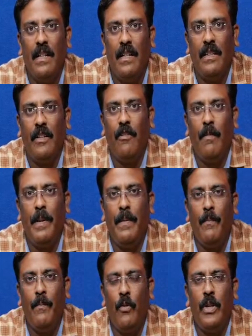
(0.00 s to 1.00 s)
that will be
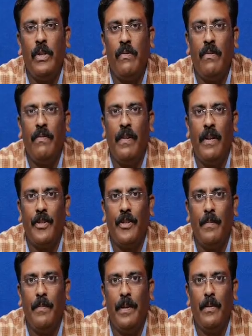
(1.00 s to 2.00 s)
more useful for us
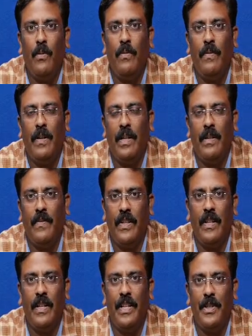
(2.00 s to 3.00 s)
to go for a
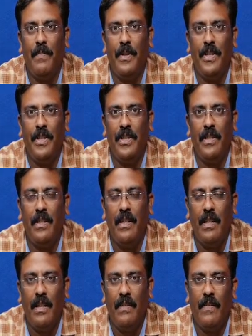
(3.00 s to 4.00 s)
further estimation
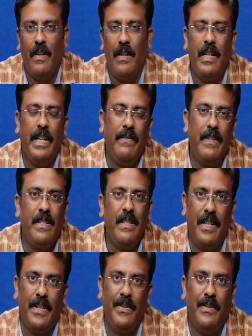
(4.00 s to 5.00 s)
for a given
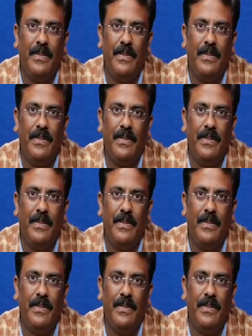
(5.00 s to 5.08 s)
circuit.